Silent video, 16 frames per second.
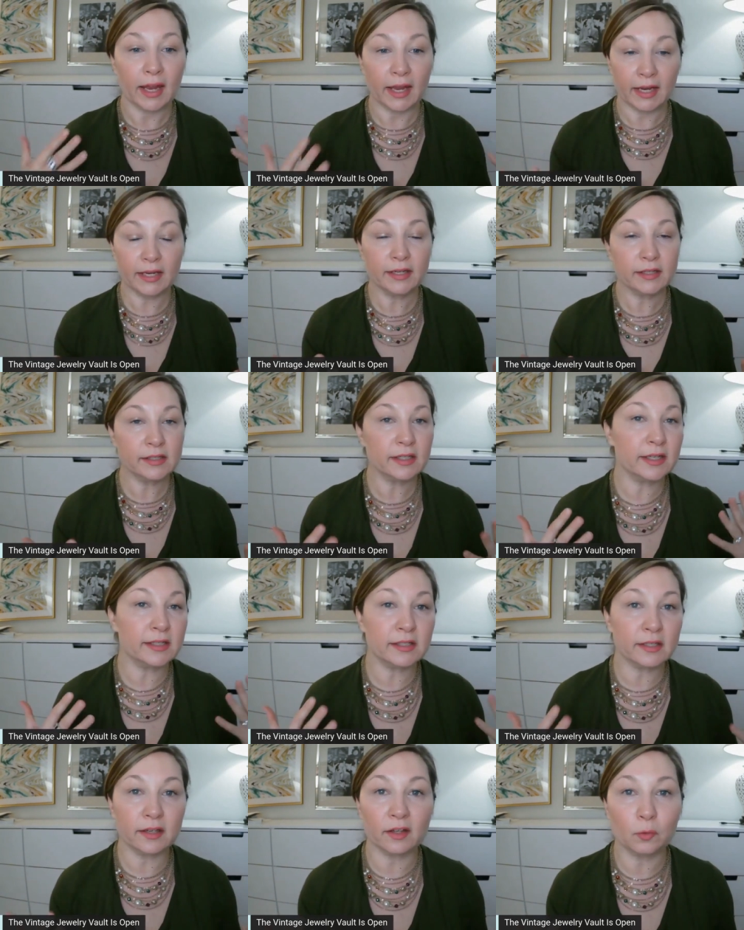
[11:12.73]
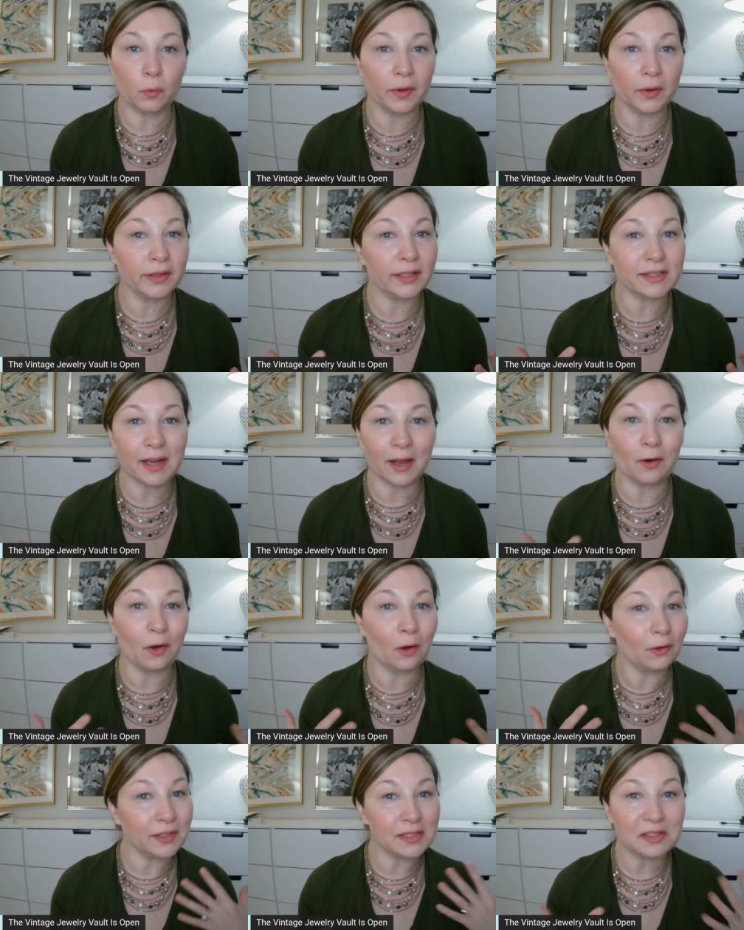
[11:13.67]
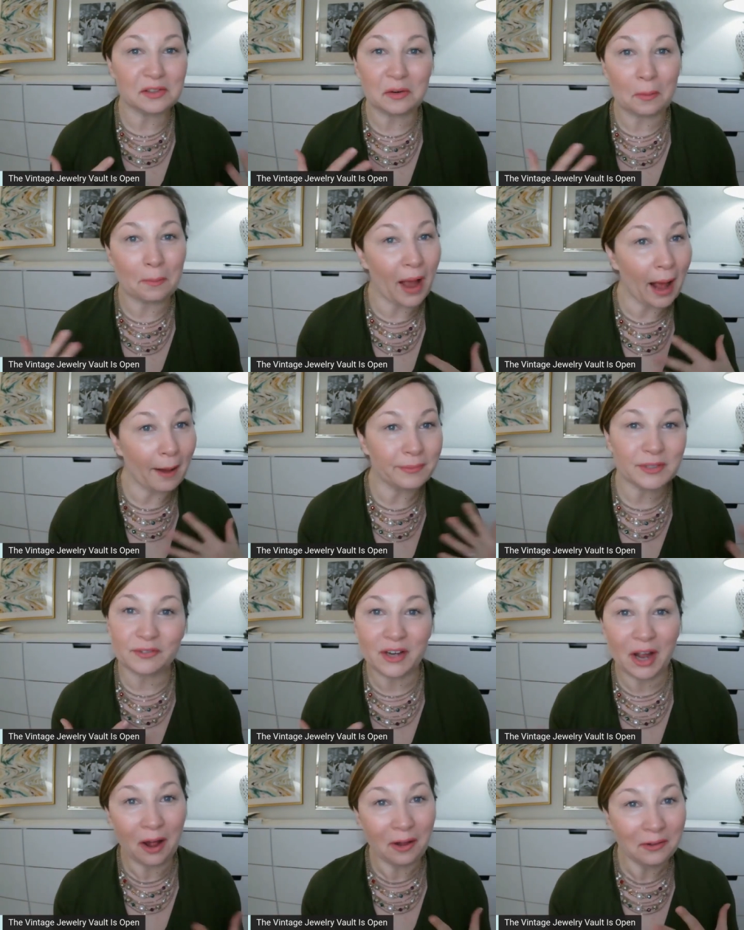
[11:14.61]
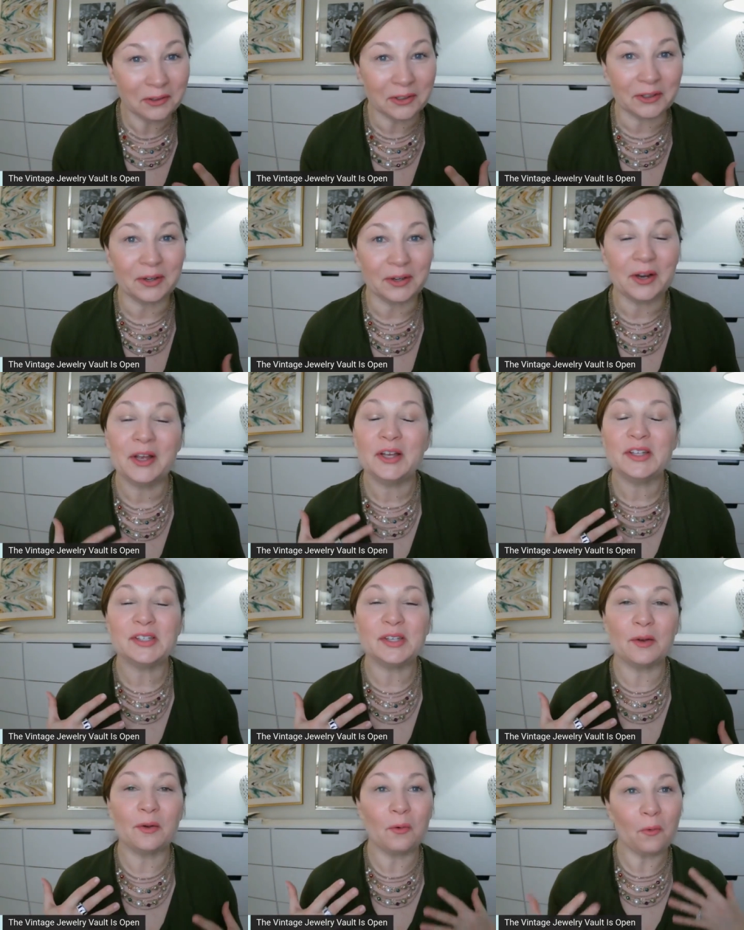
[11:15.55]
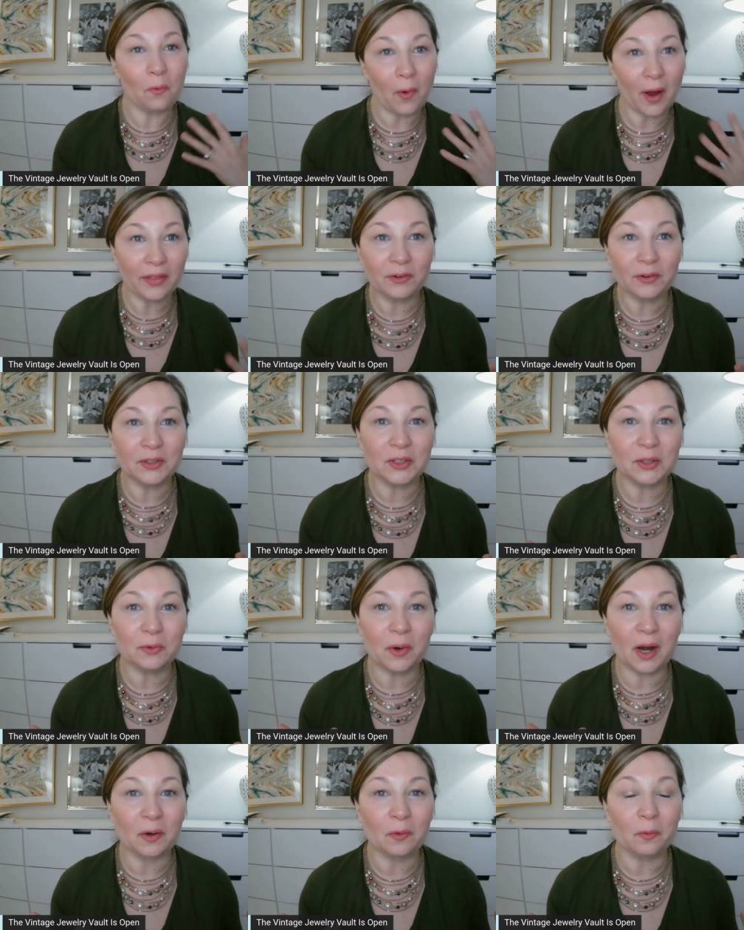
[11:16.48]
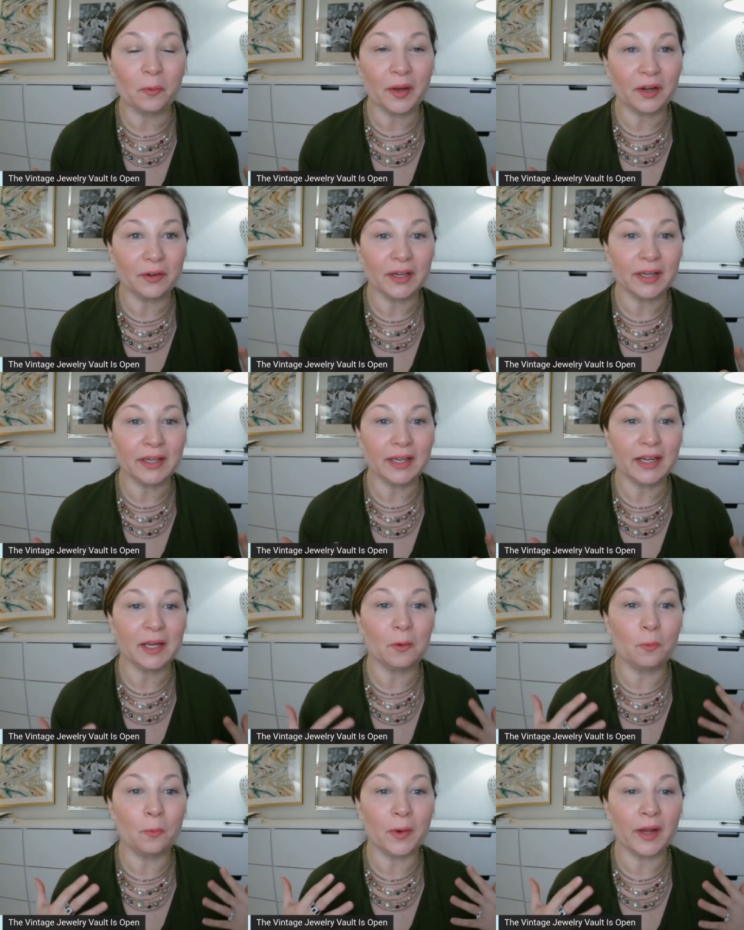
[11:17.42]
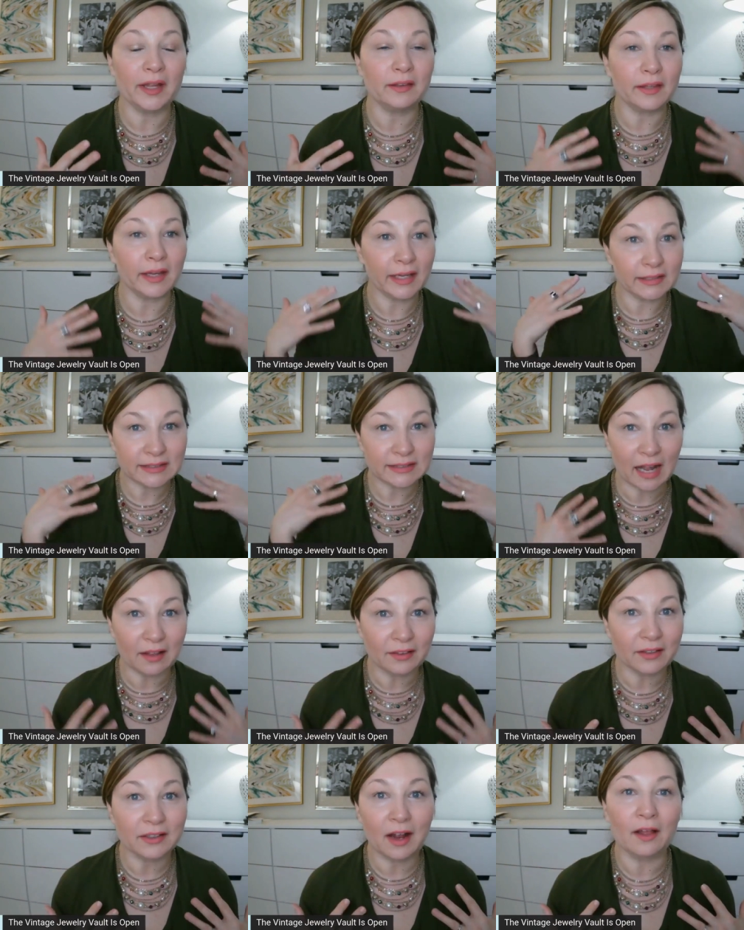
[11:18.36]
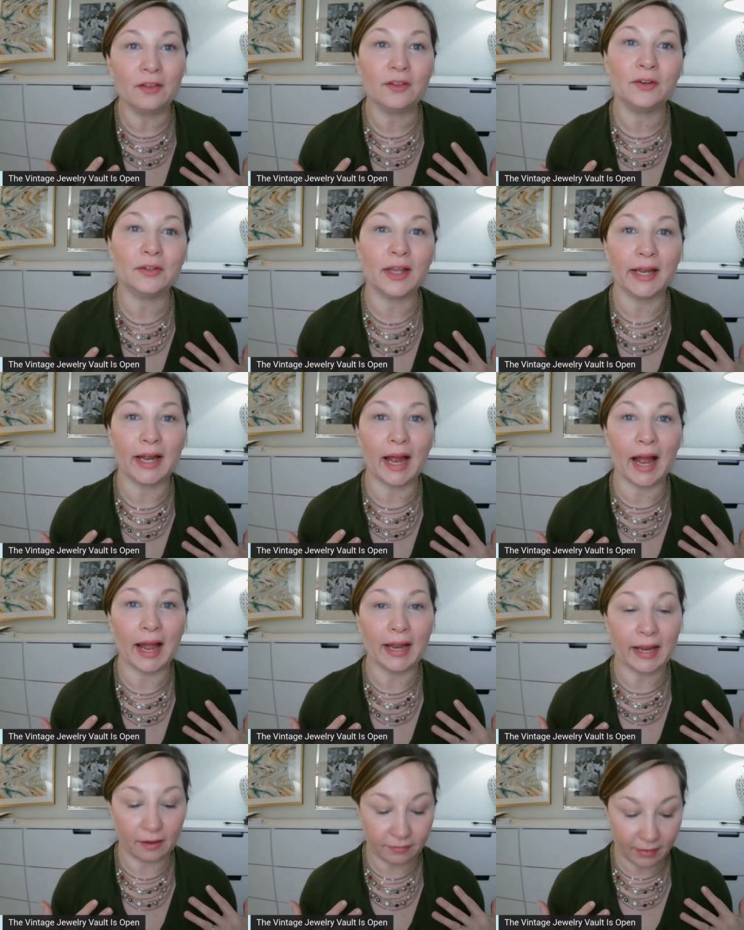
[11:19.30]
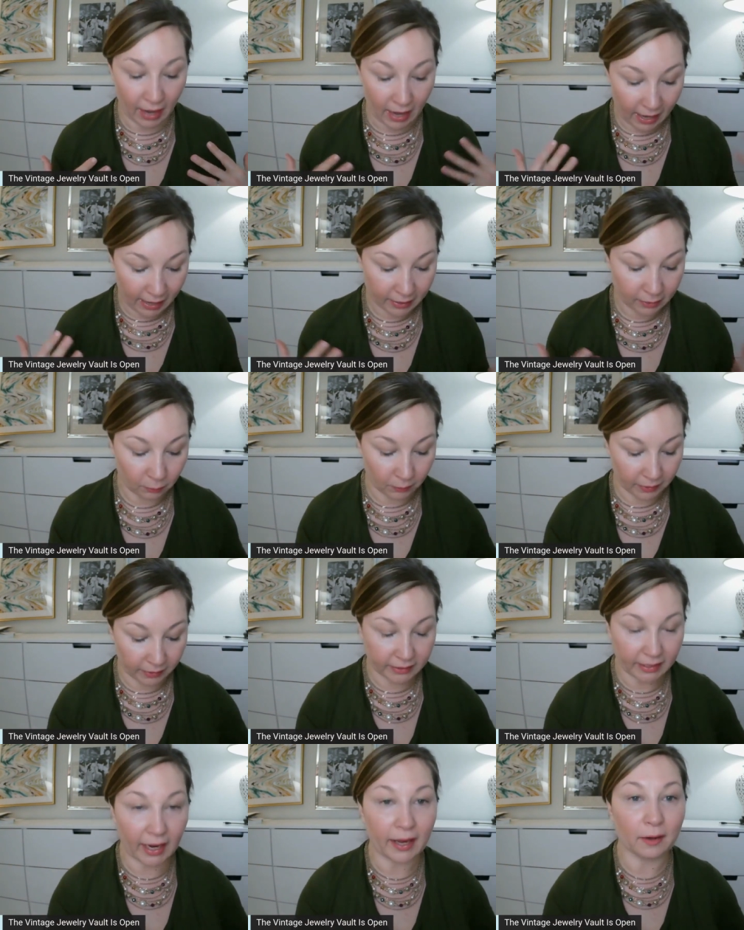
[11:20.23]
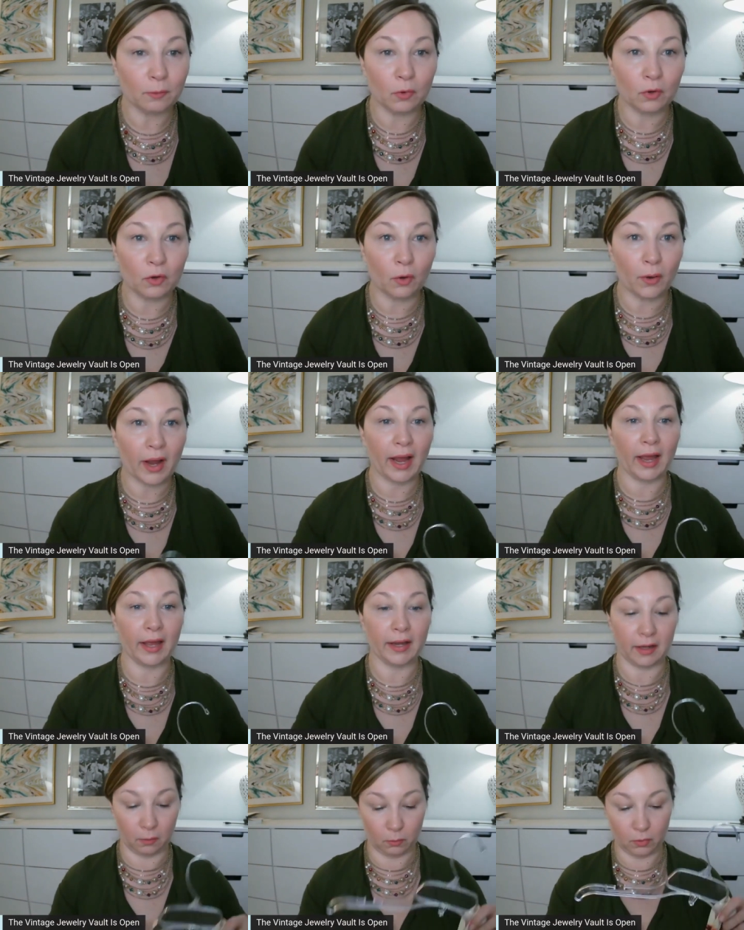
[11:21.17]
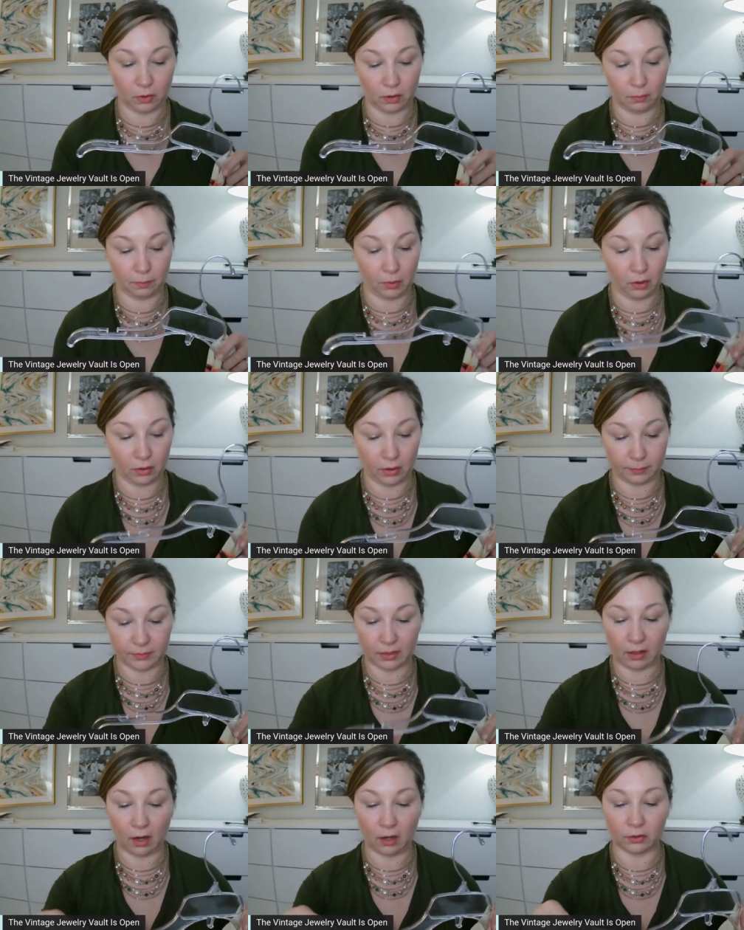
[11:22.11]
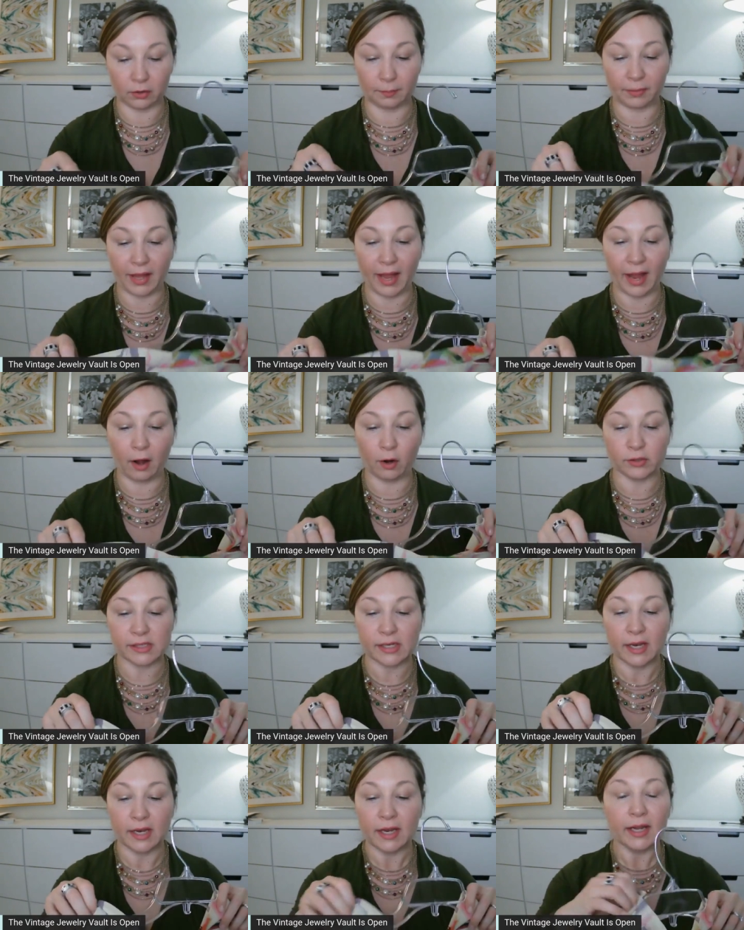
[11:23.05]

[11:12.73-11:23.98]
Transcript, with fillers: And it's another one that's got all these little pops of color. So whether you are wearing it with a solid color like I have on, or again, we'll go ahead and we'll pull up the colored blouse.